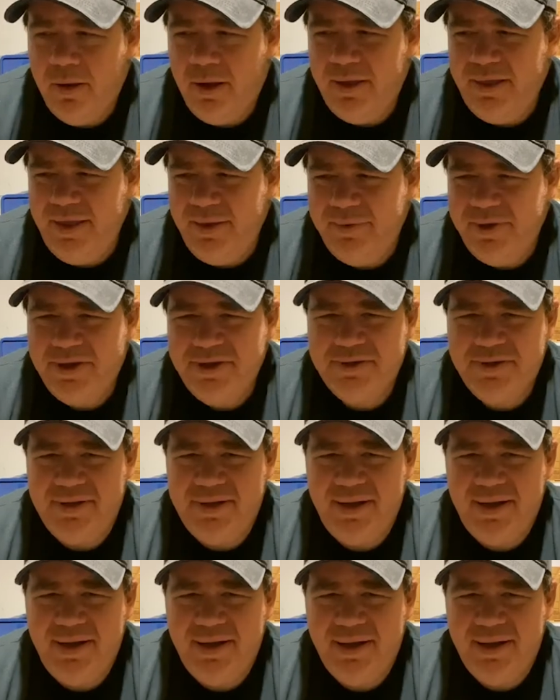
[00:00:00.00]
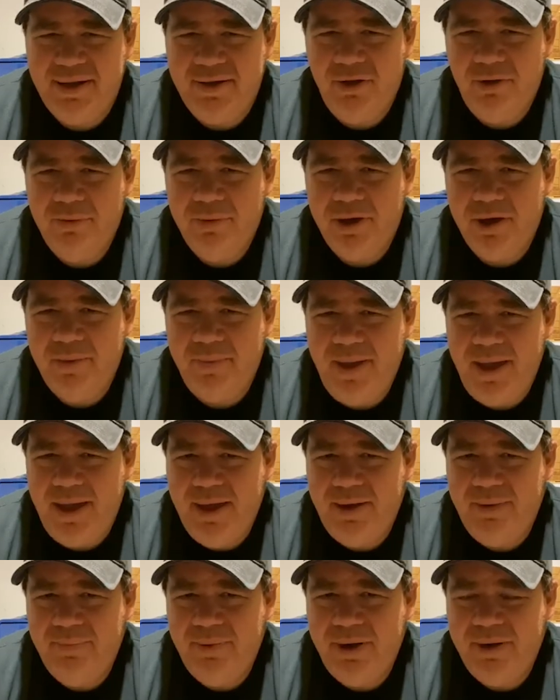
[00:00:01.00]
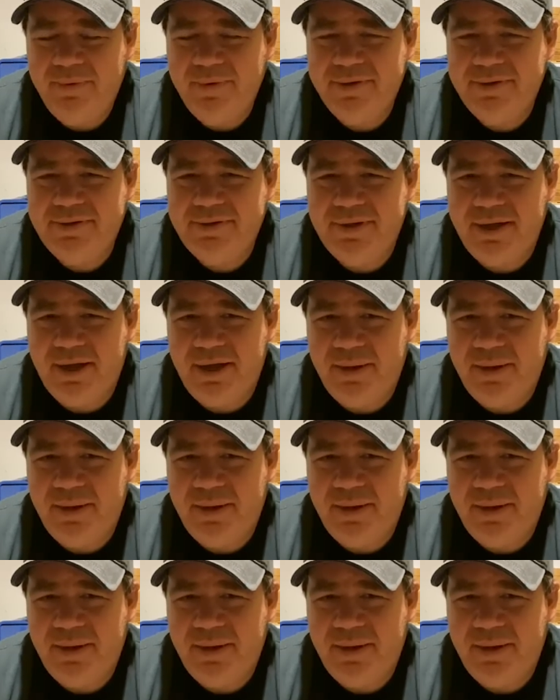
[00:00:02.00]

think we usually did it at Cobra Command, but it was,